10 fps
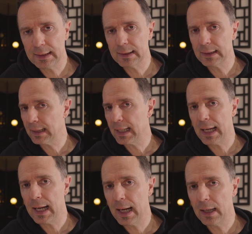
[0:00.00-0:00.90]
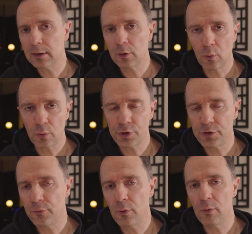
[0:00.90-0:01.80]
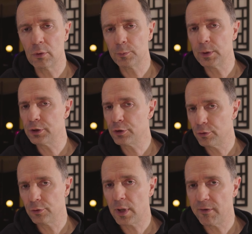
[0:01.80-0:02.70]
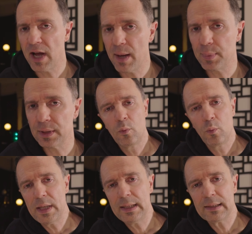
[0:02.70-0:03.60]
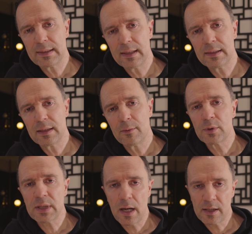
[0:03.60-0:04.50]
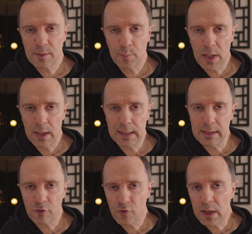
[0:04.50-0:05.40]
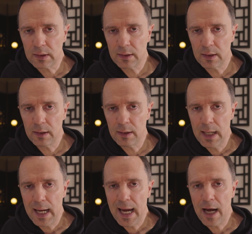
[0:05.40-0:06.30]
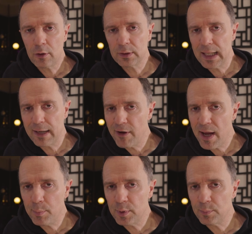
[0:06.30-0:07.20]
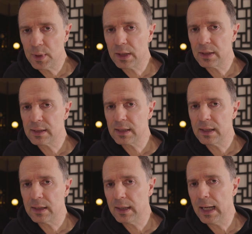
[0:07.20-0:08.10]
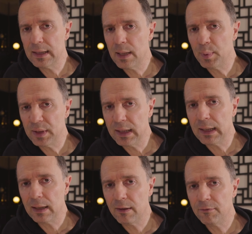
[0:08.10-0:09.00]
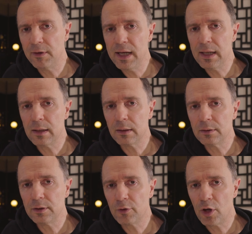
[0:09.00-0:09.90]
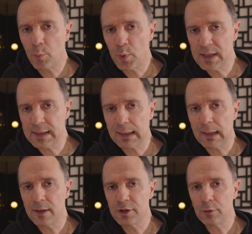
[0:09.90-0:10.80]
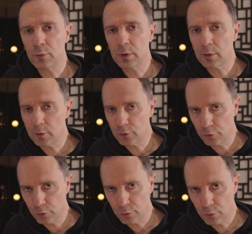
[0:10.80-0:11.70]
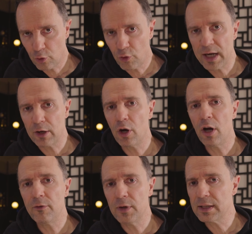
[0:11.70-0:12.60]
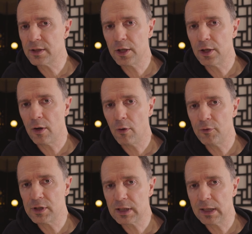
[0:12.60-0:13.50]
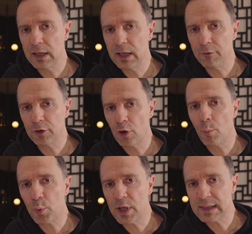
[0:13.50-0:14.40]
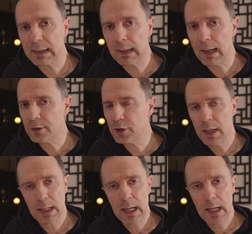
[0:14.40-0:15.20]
and the car launched forward, which could not have happened. When the assessor was asked by the instructor, how could that have happened? Because in that particular vehicle, you've got to press the clutch in order to crank over. So, obviously, if you don't press the clutch,